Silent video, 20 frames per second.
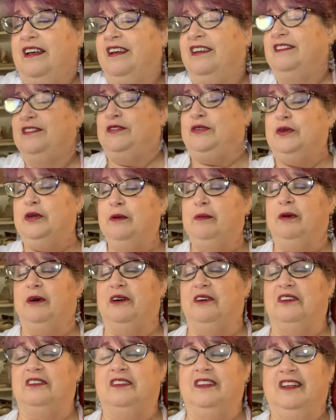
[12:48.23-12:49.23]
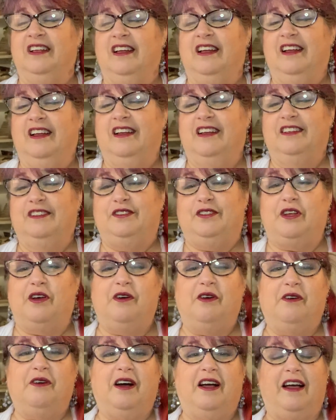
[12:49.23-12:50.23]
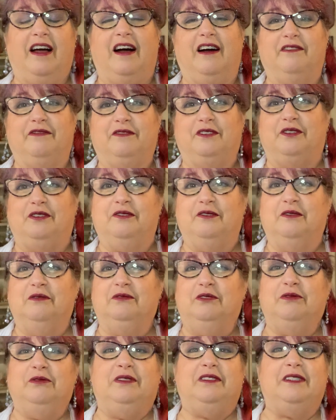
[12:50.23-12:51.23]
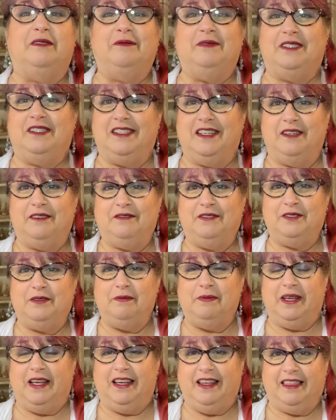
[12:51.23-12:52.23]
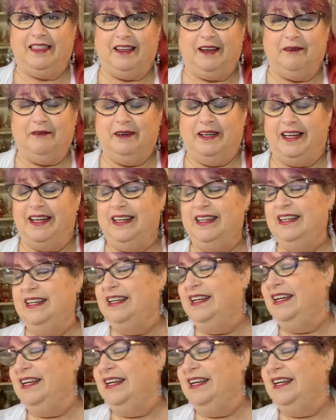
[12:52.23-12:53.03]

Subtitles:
suitable, so I have to do some stuff to make it that way.